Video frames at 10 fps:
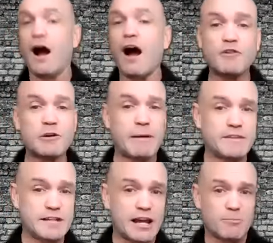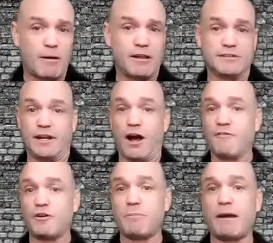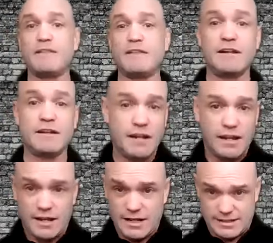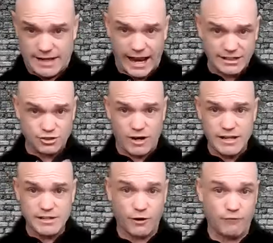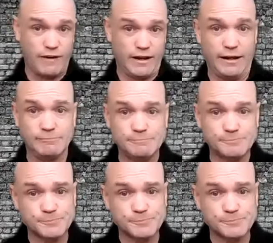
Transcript: Offer to pay the title policy. Offer to pay the tax transfer fee.